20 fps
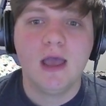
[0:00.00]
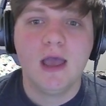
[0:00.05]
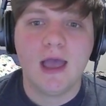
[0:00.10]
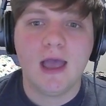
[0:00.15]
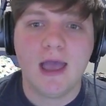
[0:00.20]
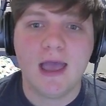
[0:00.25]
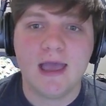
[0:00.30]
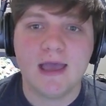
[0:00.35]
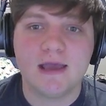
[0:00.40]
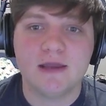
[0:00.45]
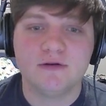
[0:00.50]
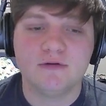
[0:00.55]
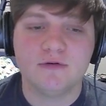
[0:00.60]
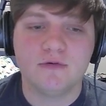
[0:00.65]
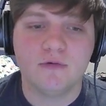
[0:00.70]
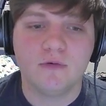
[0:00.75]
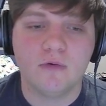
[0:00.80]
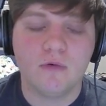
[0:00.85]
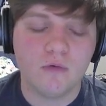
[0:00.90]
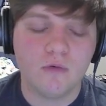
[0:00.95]
And
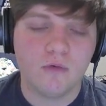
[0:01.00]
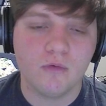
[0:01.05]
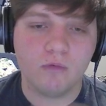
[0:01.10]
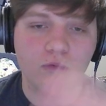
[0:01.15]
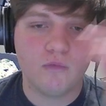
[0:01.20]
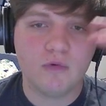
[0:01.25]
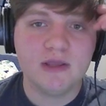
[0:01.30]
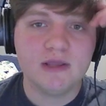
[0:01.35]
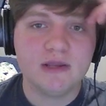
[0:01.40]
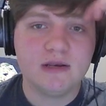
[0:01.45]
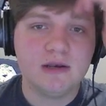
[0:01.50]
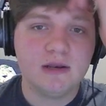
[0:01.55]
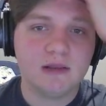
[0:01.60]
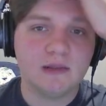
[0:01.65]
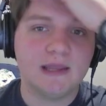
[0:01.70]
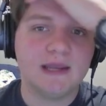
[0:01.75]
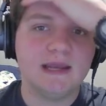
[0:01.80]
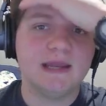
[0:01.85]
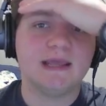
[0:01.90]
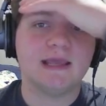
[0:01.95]
when
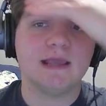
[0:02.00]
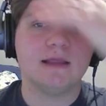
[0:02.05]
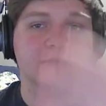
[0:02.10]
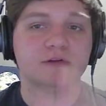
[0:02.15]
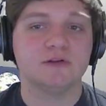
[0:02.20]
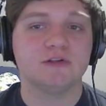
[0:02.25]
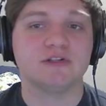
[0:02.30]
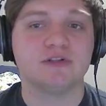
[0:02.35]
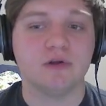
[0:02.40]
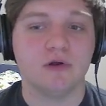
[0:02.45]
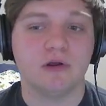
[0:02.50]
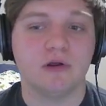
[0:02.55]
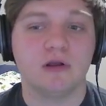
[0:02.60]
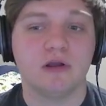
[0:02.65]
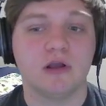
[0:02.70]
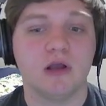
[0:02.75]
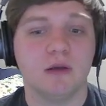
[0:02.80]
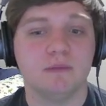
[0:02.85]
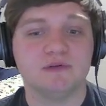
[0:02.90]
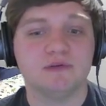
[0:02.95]
Lady Catelyn Stark
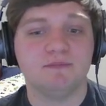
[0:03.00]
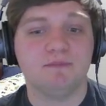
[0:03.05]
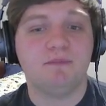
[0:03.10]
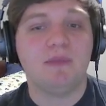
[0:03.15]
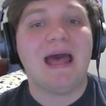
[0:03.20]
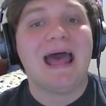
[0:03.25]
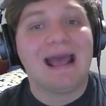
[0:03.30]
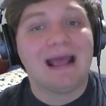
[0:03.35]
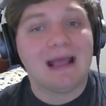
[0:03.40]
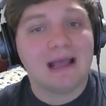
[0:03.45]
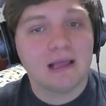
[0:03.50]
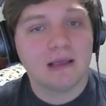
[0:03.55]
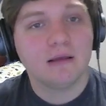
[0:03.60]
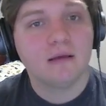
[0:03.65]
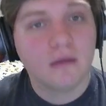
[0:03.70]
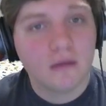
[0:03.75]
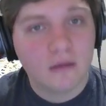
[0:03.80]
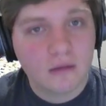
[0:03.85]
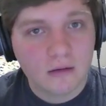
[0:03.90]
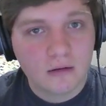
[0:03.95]
comes back
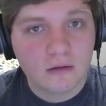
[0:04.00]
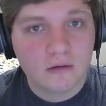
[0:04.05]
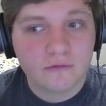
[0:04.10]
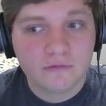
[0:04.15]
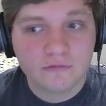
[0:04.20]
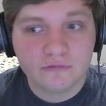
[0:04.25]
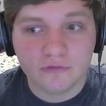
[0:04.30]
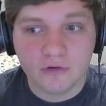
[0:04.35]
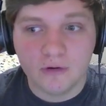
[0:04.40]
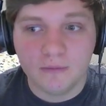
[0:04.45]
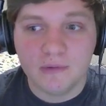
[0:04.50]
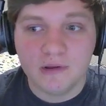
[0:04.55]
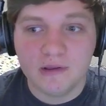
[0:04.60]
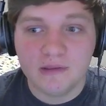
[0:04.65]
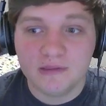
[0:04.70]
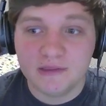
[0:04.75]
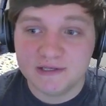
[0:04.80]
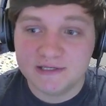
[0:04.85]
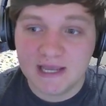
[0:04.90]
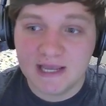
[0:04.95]
from
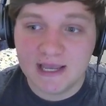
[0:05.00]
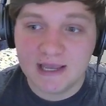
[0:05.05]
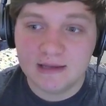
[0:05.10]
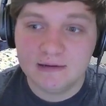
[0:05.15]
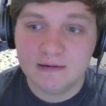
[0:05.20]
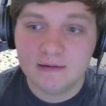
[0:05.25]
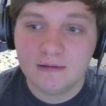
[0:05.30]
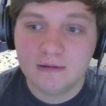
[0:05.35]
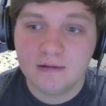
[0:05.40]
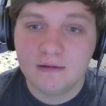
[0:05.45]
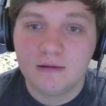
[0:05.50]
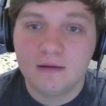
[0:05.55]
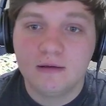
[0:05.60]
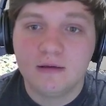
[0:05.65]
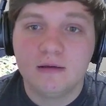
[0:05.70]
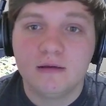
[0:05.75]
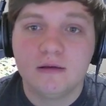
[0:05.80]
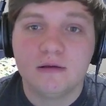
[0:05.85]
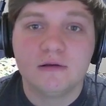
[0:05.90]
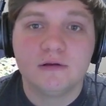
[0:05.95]
the dead,
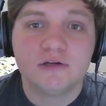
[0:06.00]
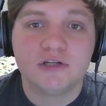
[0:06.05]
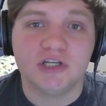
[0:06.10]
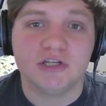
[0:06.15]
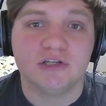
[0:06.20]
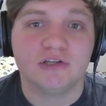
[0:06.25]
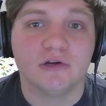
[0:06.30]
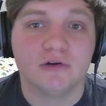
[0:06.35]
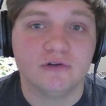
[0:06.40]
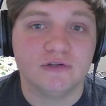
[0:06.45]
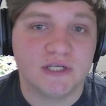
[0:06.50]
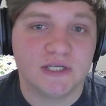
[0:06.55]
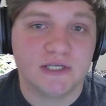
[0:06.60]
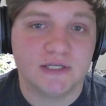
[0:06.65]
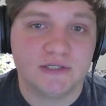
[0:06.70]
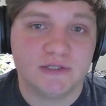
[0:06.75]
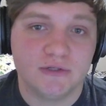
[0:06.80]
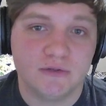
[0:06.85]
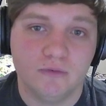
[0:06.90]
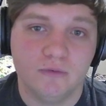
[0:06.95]
she turns
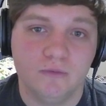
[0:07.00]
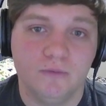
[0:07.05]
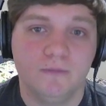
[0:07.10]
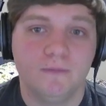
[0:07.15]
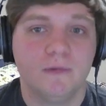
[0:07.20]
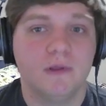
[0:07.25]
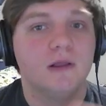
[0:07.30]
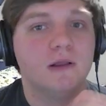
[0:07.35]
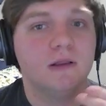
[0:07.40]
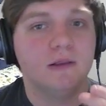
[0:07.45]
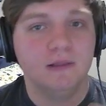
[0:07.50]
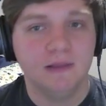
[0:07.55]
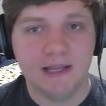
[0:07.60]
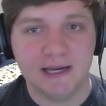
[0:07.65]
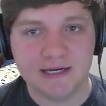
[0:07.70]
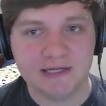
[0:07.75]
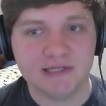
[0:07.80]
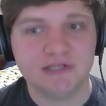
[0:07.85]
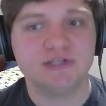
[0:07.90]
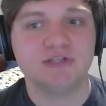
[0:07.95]
into
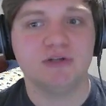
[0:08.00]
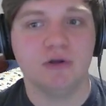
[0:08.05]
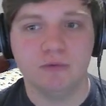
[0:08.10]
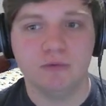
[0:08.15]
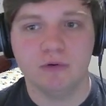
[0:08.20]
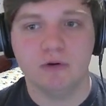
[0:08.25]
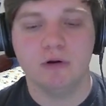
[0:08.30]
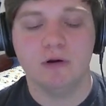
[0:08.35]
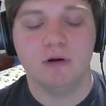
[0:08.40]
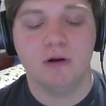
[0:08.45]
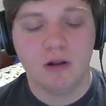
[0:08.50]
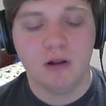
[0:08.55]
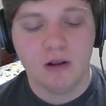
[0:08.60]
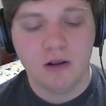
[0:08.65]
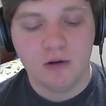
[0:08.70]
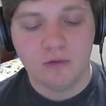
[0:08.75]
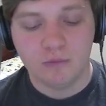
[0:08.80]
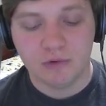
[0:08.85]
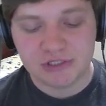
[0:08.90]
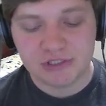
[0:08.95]
Lady Stoneheart,
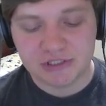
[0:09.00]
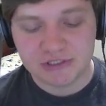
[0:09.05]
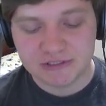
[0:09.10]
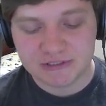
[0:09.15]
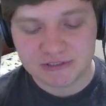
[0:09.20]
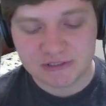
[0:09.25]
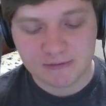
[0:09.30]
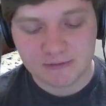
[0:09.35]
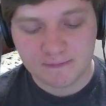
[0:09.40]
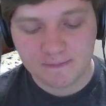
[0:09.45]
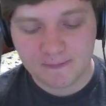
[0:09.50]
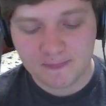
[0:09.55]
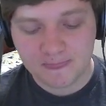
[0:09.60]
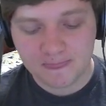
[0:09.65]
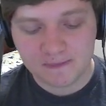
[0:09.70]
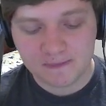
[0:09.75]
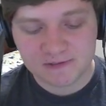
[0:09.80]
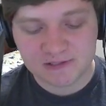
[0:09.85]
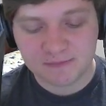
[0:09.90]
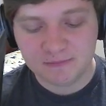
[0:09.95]
which is
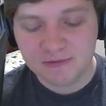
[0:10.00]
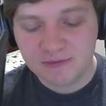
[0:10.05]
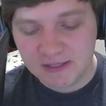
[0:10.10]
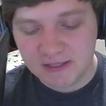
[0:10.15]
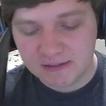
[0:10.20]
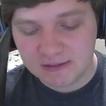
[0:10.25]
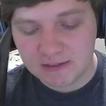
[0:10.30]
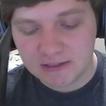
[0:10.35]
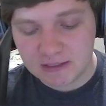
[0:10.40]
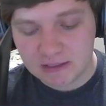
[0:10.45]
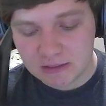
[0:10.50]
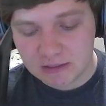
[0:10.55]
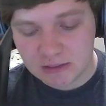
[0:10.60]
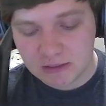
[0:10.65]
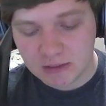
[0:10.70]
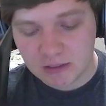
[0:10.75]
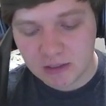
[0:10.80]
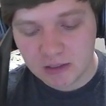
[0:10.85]
something that the